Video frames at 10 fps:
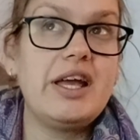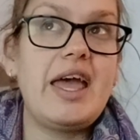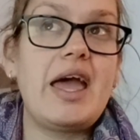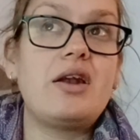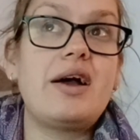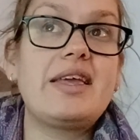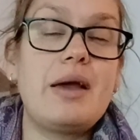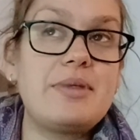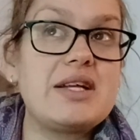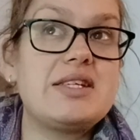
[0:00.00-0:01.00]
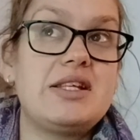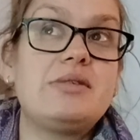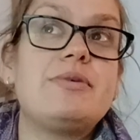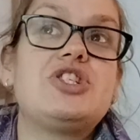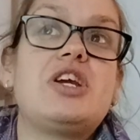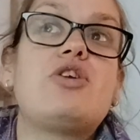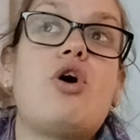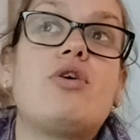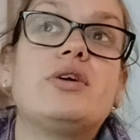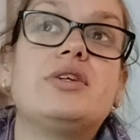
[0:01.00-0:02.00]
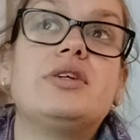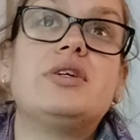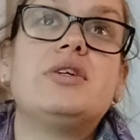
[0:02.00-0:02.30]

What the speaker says: And I kept that TENS machine on